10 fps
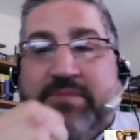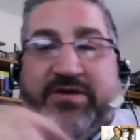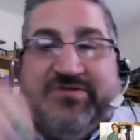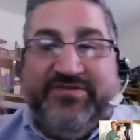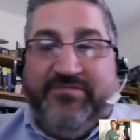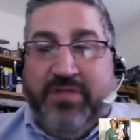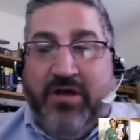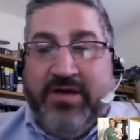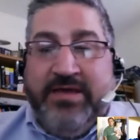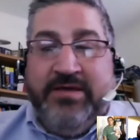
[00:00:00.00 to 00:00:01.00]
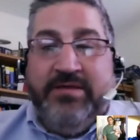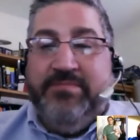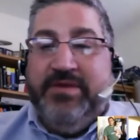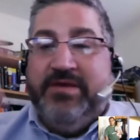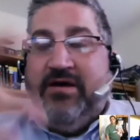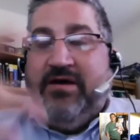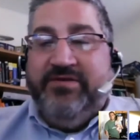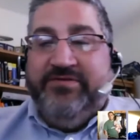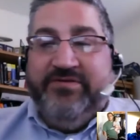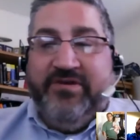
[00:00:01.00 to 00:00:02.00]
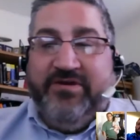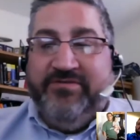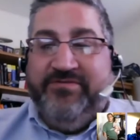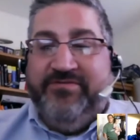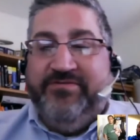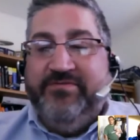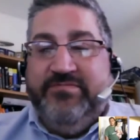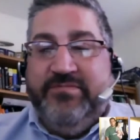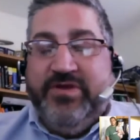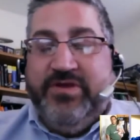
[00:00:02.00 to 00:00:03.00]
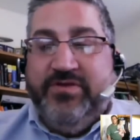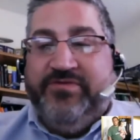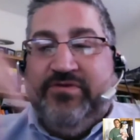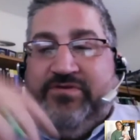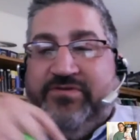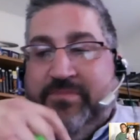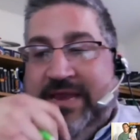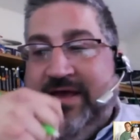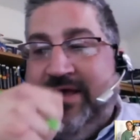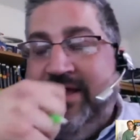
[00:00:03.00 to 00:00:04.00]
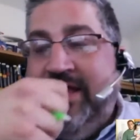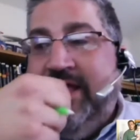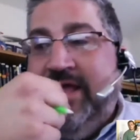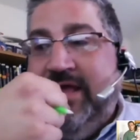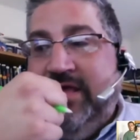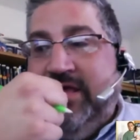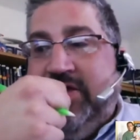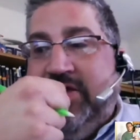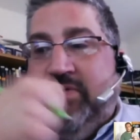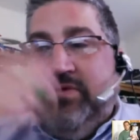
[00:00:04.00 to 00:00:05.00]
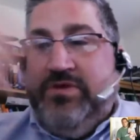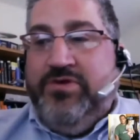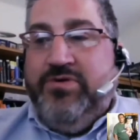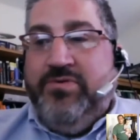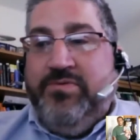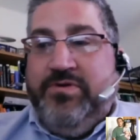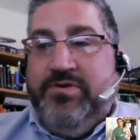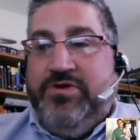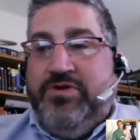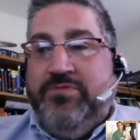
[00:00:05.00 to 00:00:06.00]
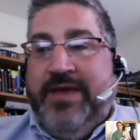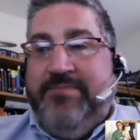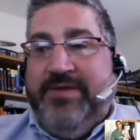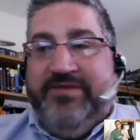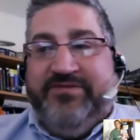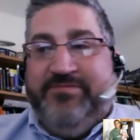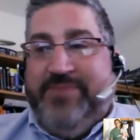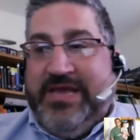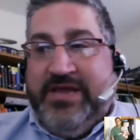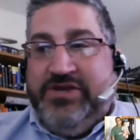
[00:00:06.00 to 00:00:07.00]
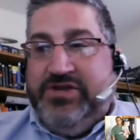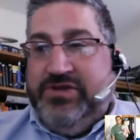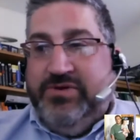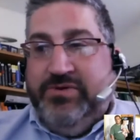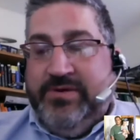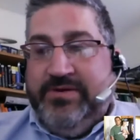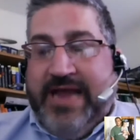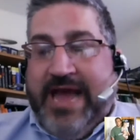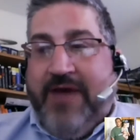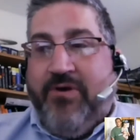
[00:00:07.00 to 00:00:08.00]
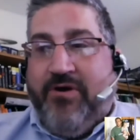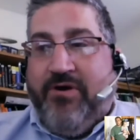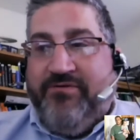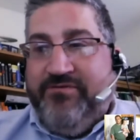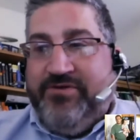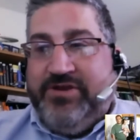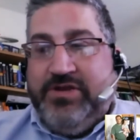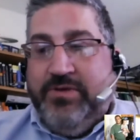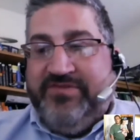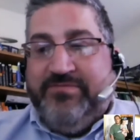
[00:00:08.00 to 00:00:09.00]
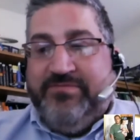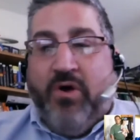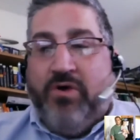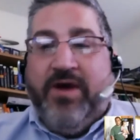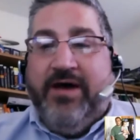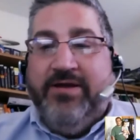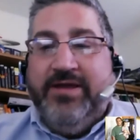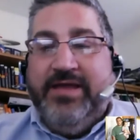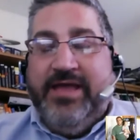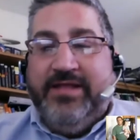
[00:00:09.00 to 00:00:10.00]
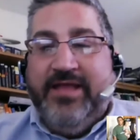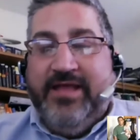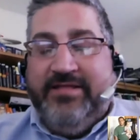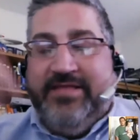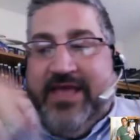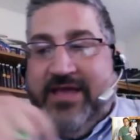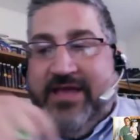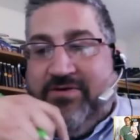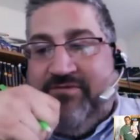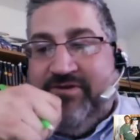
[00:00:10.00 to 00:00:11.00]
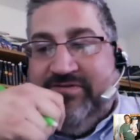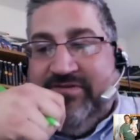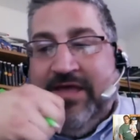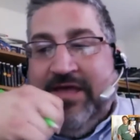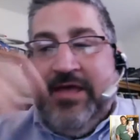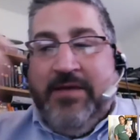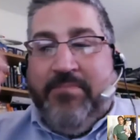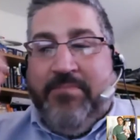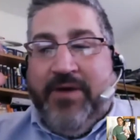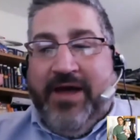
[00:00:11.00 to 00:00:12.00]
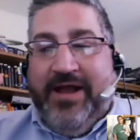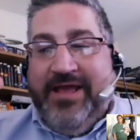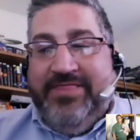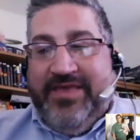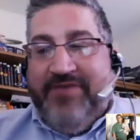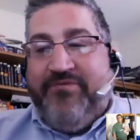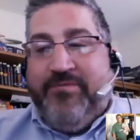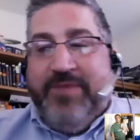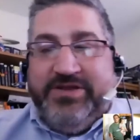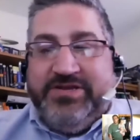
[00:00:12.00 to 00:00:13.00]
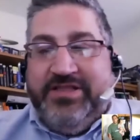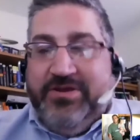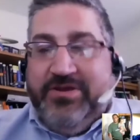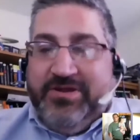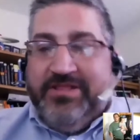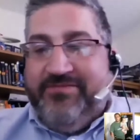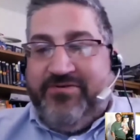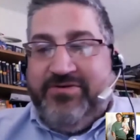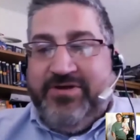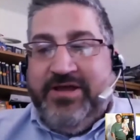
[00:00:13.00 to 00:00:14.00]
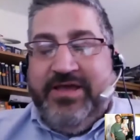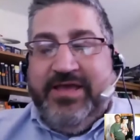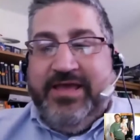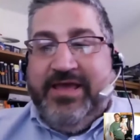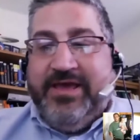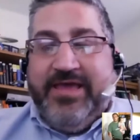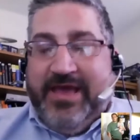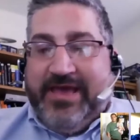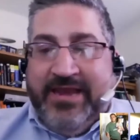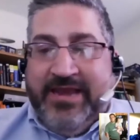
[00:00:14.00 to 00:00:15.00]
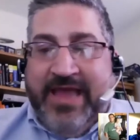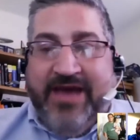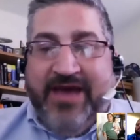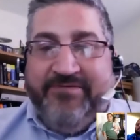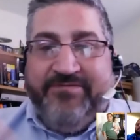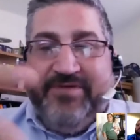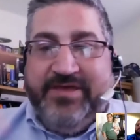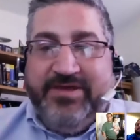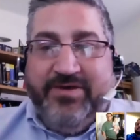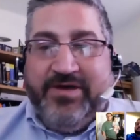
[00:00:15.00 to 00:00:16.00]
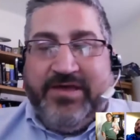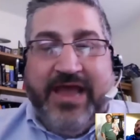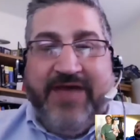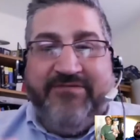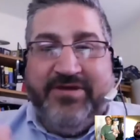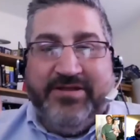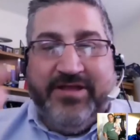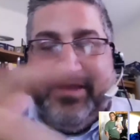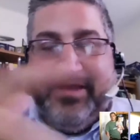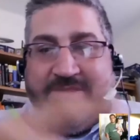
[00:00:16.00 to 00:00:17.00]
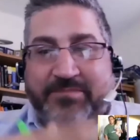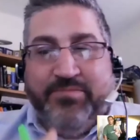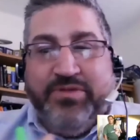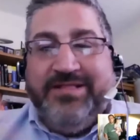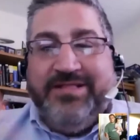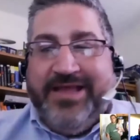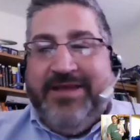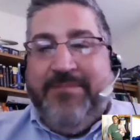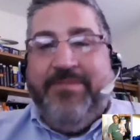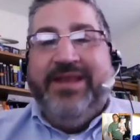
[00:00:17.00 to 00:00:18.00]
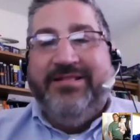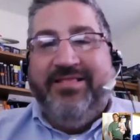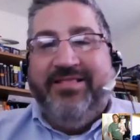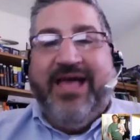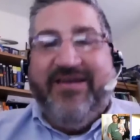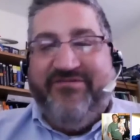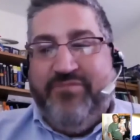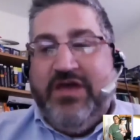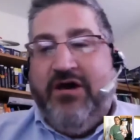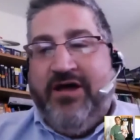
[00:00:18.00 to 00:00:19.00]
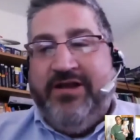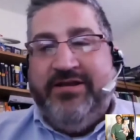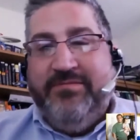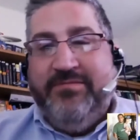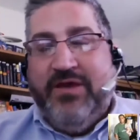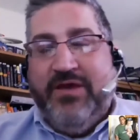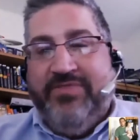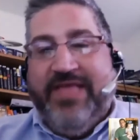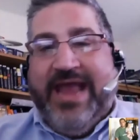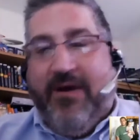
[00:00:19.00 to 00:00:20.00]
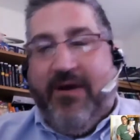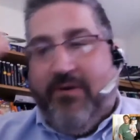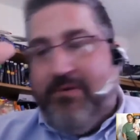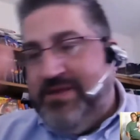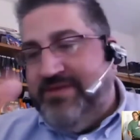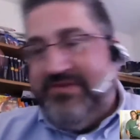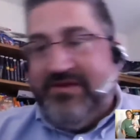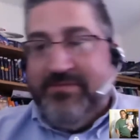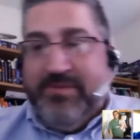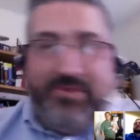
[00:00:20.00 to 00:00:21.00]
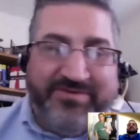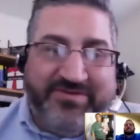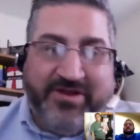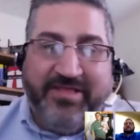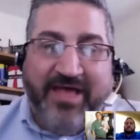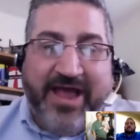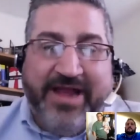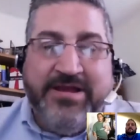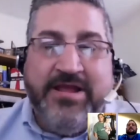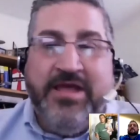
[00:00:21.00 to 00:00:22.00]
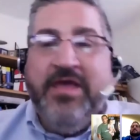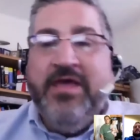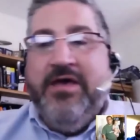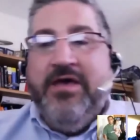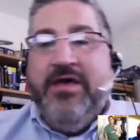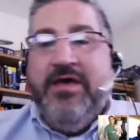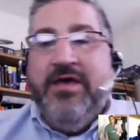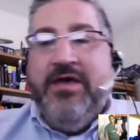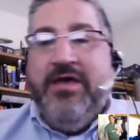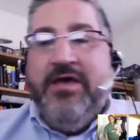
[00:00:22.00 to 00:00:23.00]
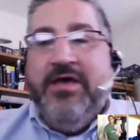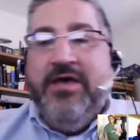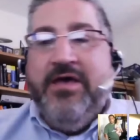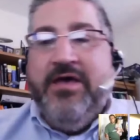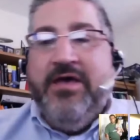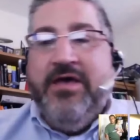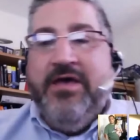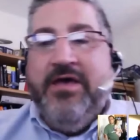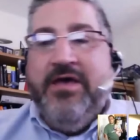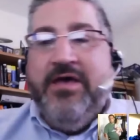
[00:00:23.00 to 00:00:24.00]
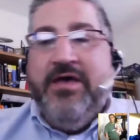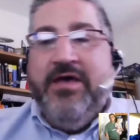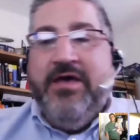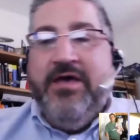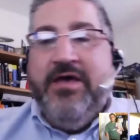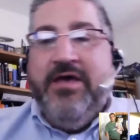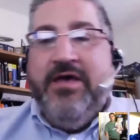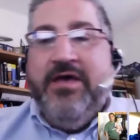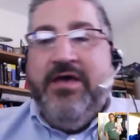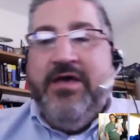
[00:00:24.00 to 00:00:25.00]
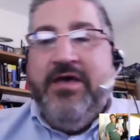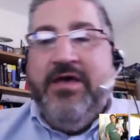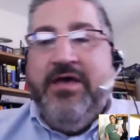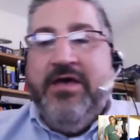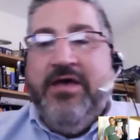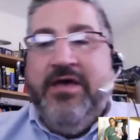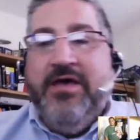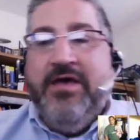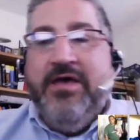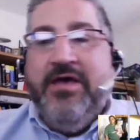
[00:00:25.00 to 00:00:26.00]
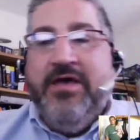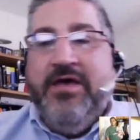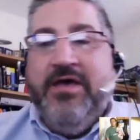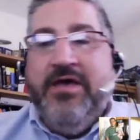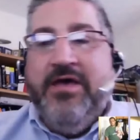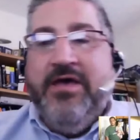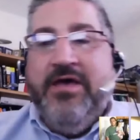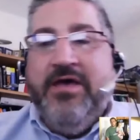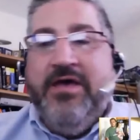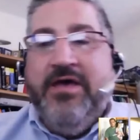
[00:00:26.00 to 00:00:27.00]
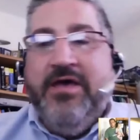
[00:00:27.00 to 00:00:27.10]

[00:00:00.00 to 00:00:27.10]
of blogging, because of social media, you may be speaking to an hour to a small crowd at the annual conference, but the information that you delivered, it can have a completely independent life beyond that hour, because it can be posted online. It can spin off other topics, and it can just spread